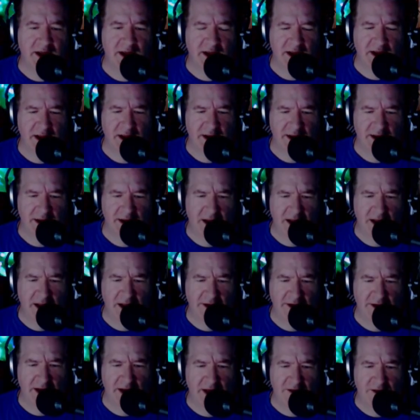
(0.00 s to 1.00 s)

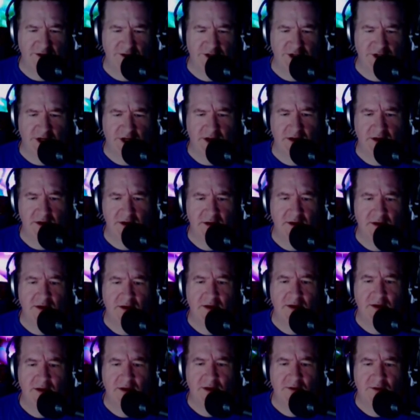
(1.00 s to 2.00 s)
Adalji
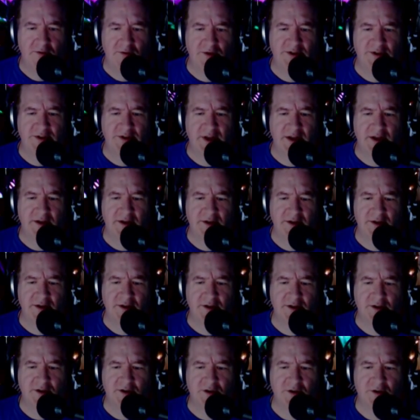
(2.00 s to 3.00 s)
was sentenced to
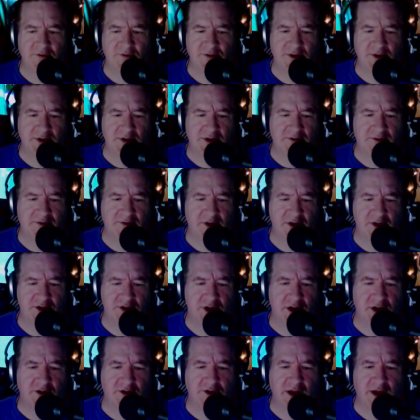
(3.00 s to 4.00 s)
serve significant
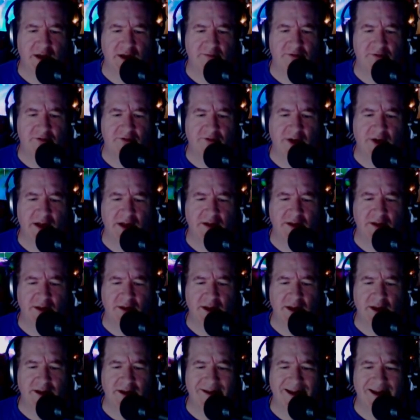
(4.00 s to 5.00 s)
jail time for
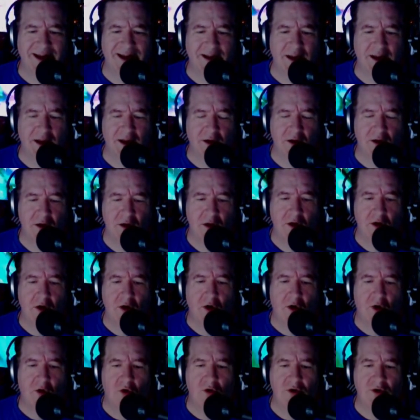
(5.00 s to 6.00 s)
violently attacking
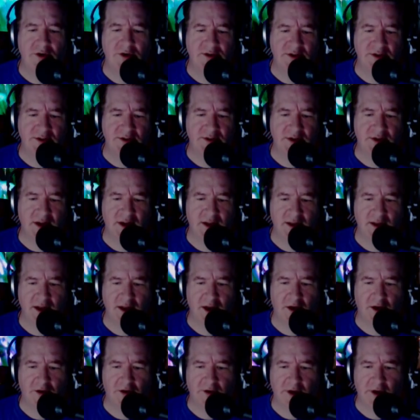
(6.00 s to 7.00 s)
horses in the
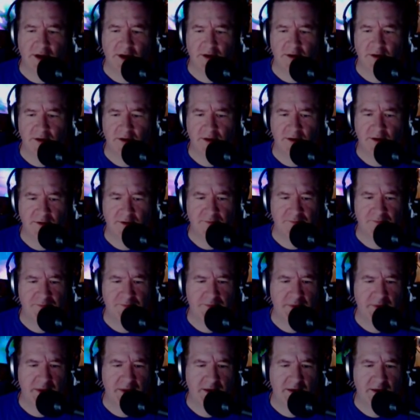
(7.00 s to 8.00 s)
area.
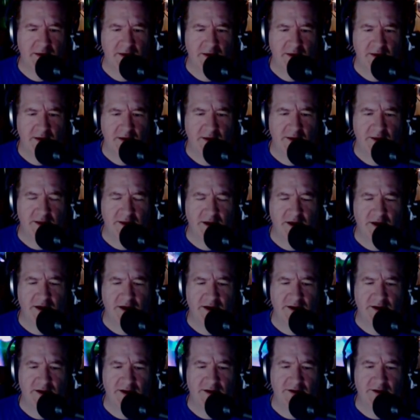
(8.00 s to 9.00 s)

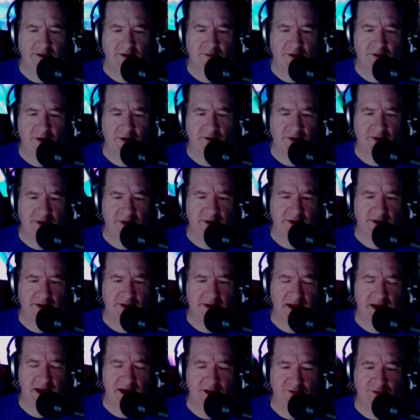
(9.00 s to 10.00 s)
Apparently the
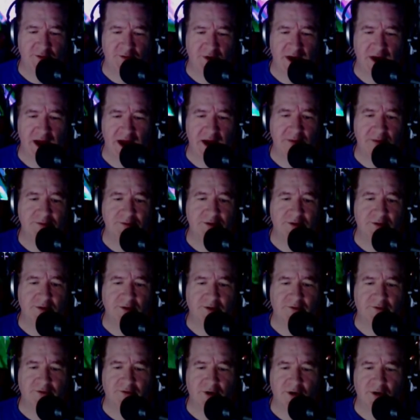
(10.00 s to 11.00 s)
attacks were
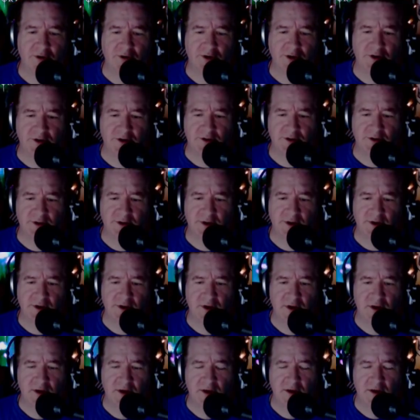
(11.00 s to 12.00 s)
absolutely ferocious, and
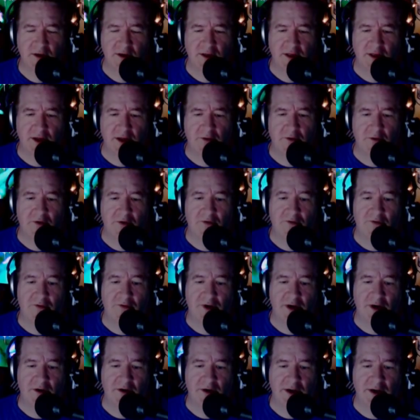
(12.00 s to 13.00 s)
they were
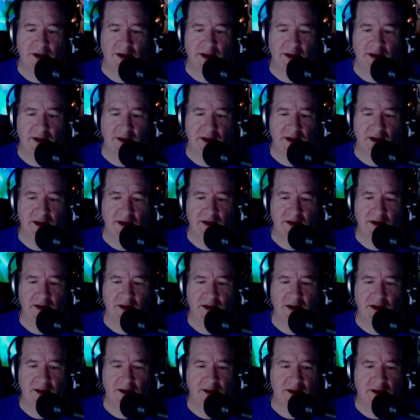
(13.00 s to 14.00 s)
very deadly,
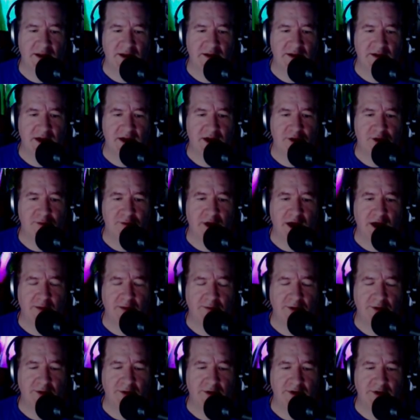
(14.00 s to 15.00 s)
and the entire
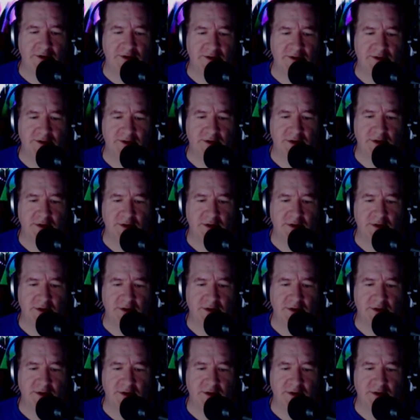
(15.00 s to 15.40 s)
populace